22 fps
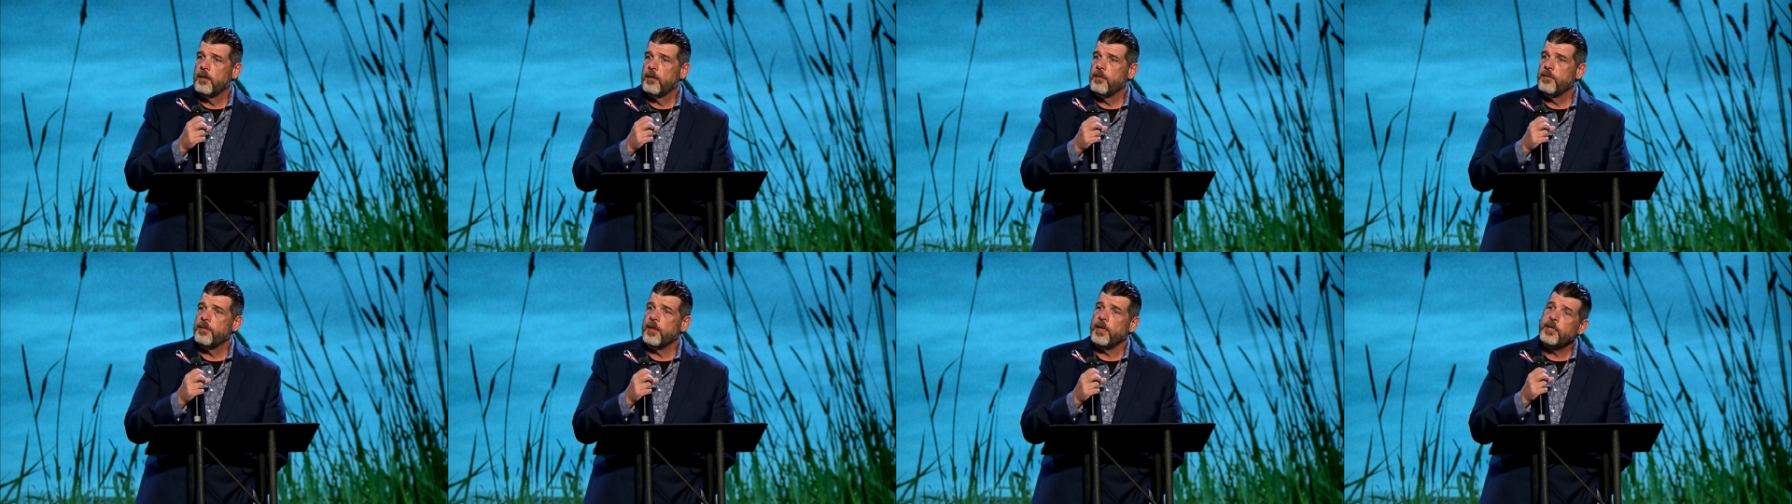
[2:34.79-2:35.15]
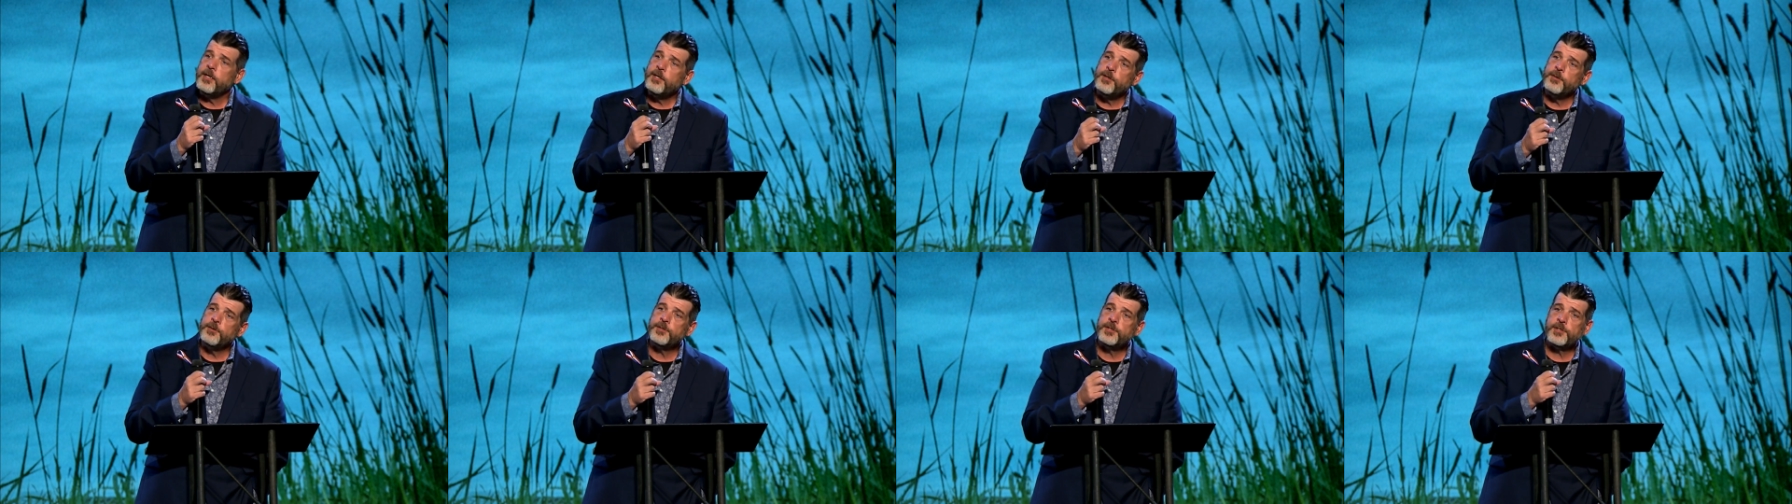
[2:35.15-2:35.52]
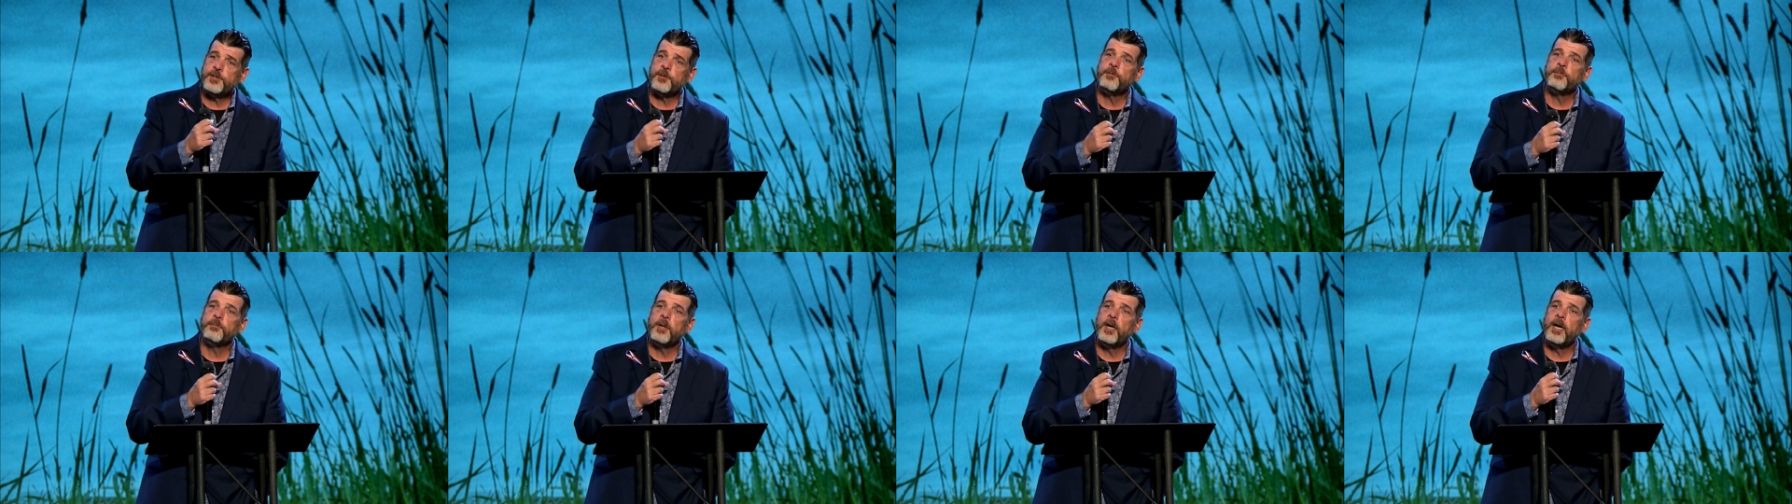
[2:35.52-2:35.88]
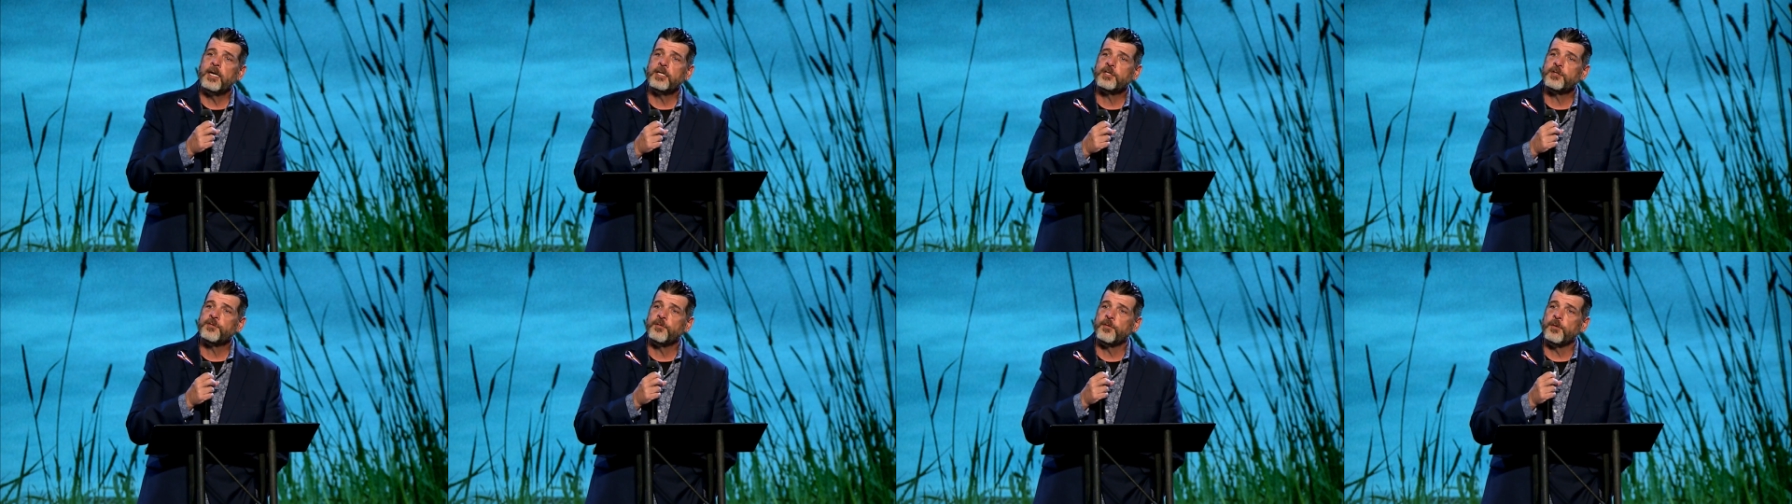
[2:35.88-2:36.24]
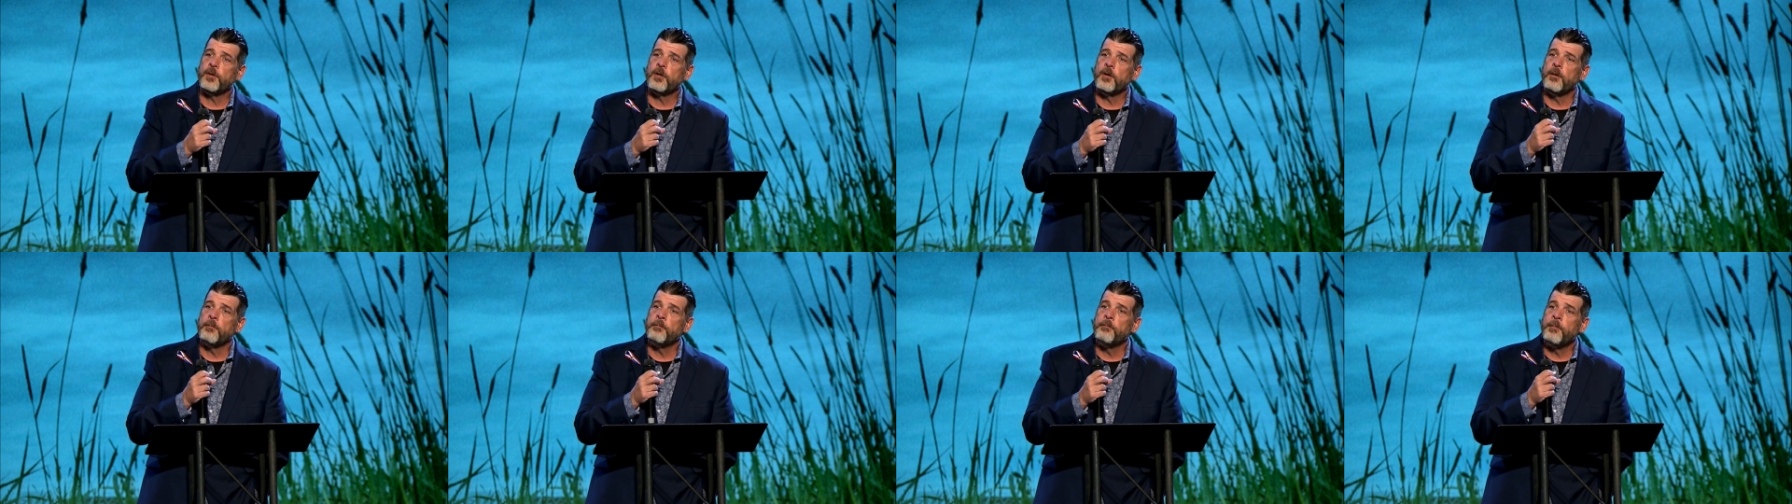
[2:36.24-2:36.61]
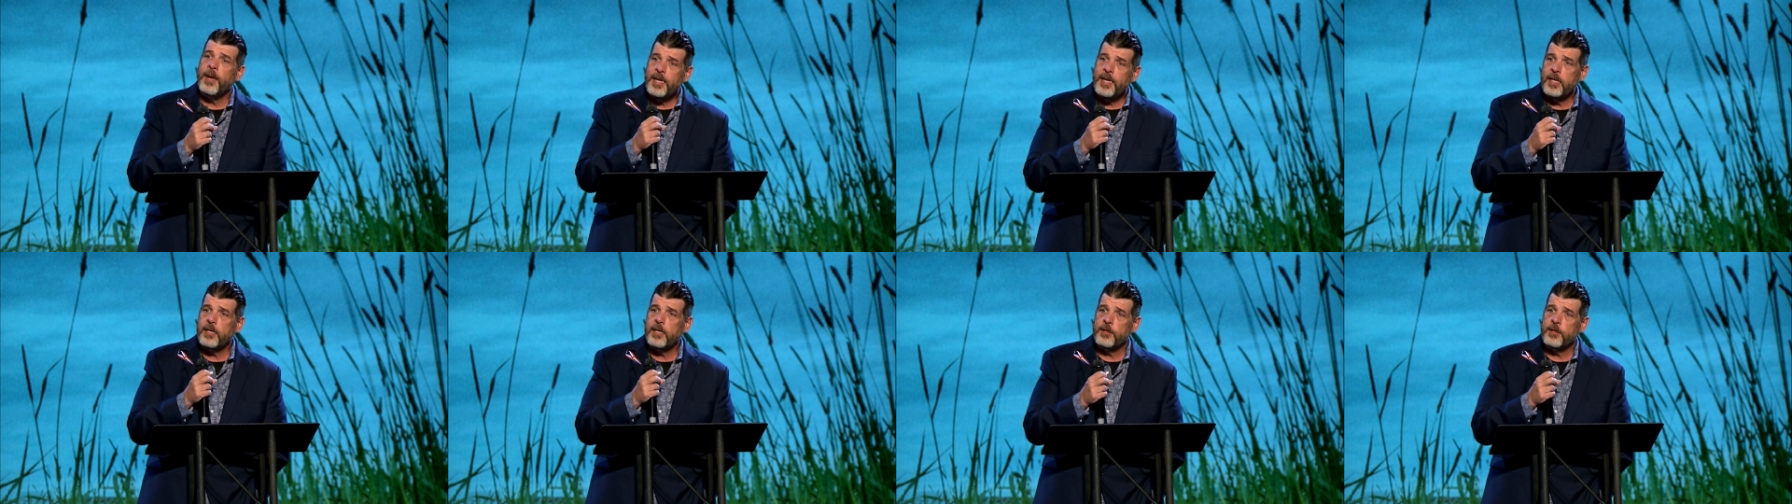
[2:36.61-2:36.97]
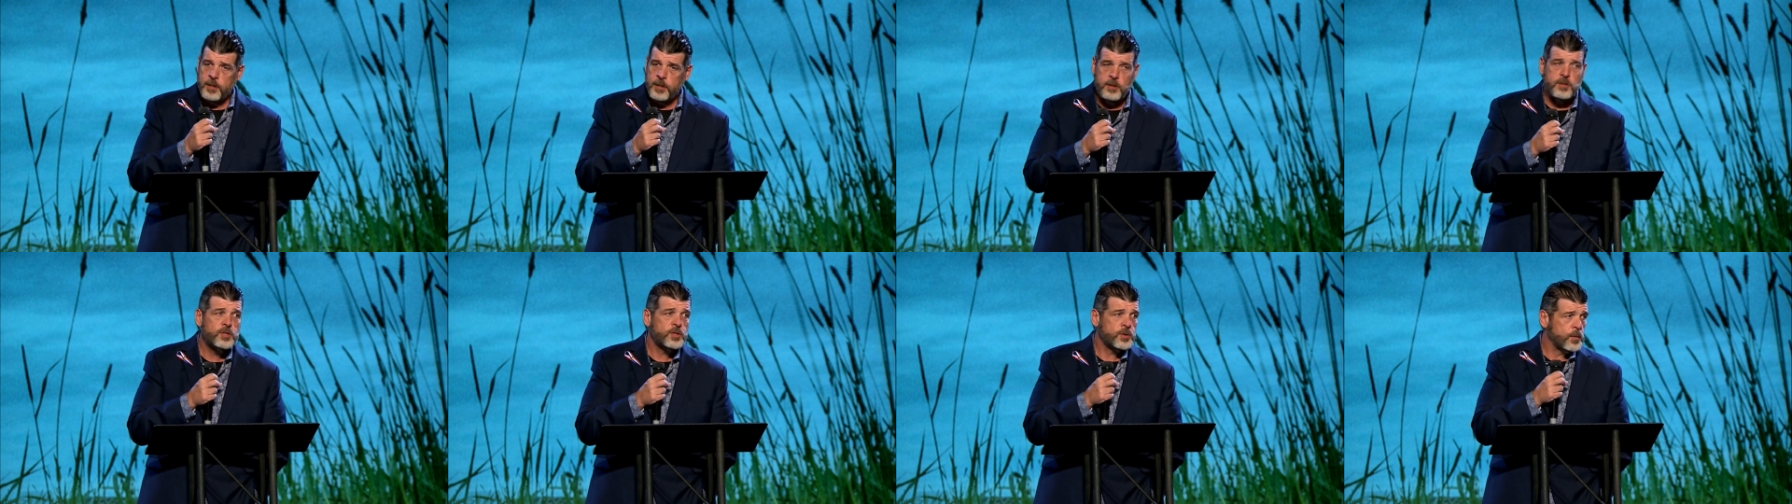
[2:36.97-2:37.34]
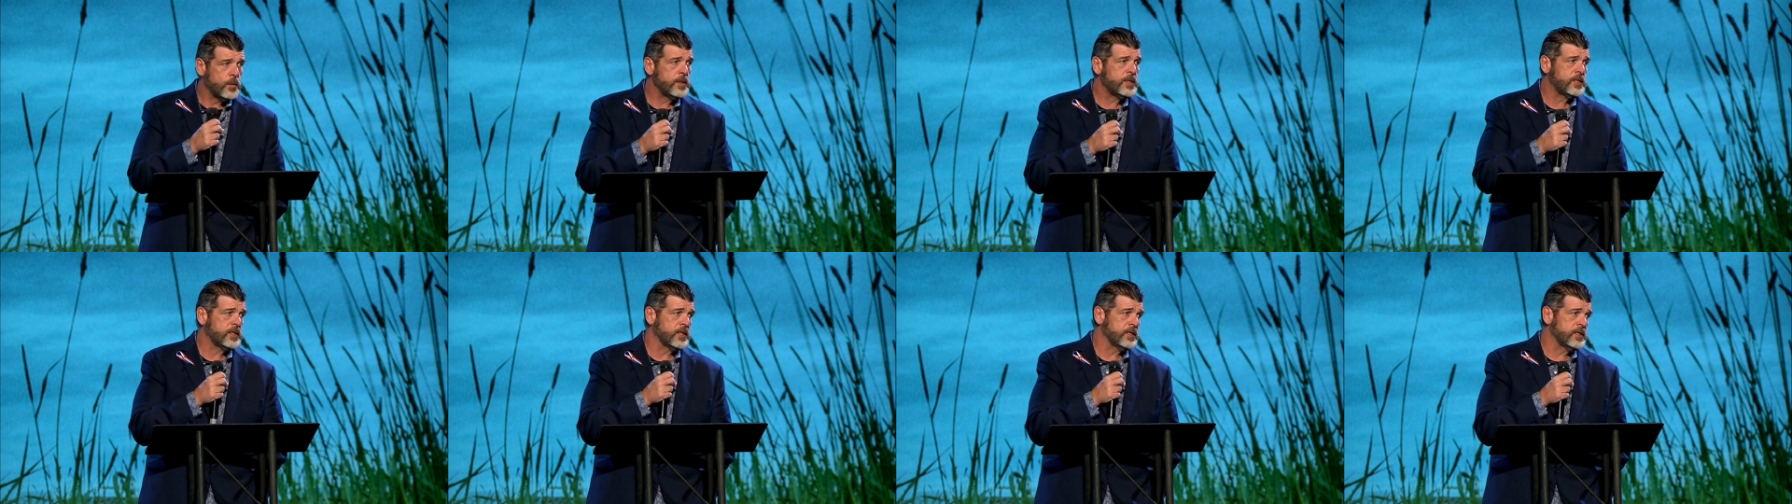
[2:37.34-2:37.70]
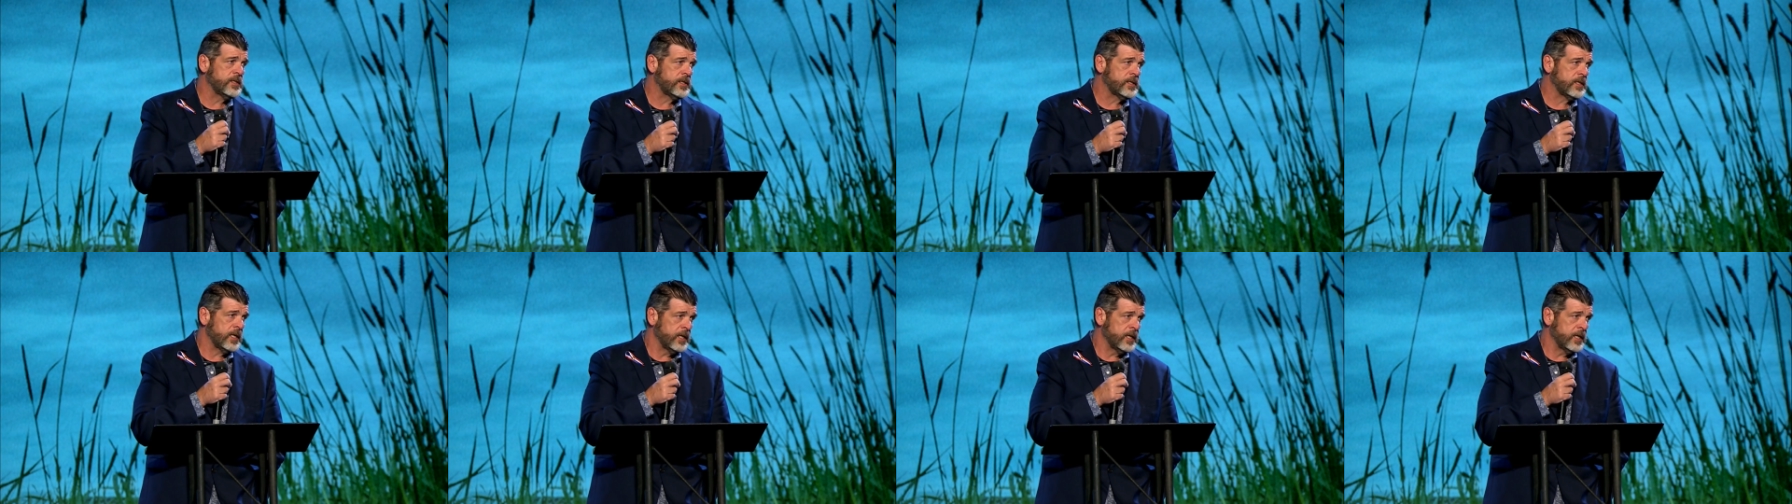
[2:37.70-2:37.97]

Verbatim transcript: Thank you so much for making good choices